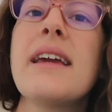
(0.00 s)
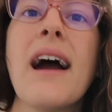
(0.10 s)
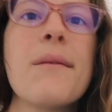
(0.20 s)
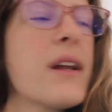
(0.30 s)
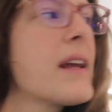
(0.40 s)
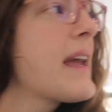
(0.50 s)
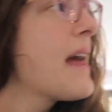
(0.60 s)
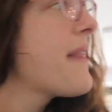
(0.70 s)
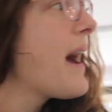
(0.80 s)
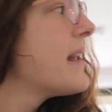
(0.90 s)
yeah, I'm gonna
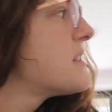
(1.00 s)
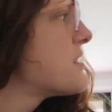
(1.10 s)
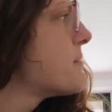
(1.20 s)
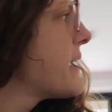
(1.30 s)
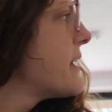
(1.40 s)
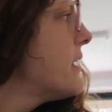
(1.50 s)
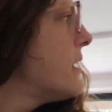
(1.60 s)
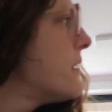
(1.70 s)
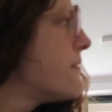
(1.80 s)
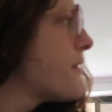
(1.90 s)
get that. It's just been
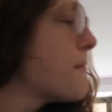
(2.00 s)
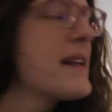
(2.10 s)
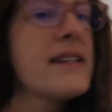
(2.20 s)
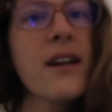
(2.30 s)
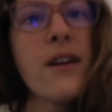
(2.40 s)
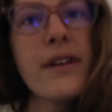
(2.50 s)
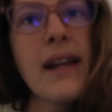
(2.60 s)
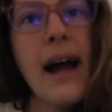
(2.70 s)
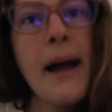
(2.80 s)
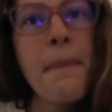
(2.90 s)
fermenting
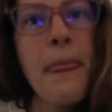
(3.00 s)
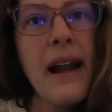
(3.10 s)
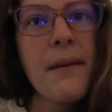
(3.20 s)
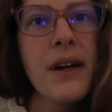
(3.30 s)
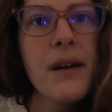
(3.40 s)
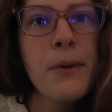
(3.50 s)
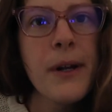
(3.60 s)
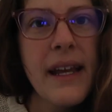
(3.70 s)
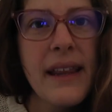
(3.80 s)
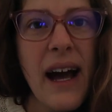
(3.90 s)
overnight, and I'm gonna
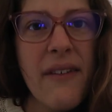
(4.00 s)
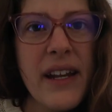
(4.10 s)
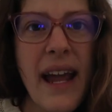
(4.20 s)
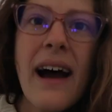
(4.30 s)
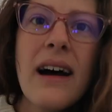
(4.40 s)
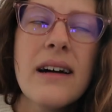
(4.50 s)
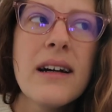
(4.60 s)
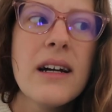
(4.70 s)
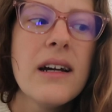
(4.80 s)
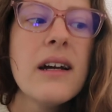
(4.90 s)
put it in the oven now.
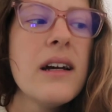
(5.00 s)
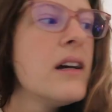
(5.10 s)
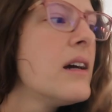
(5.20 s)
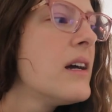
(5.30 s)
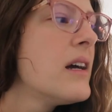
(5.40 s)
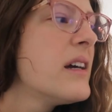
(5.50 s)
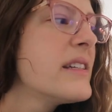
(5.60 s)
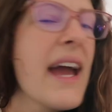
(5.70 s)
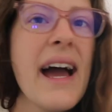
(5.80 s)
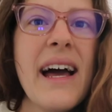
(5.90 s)

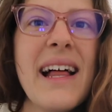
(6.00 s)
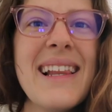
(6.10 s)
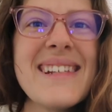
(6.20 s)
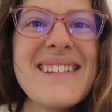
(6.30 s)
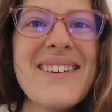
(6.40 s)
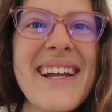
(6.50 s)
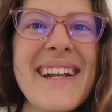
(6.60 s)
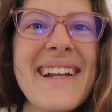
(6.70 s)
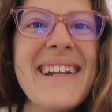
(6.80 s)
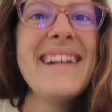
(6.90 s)
Yeah, let's do it.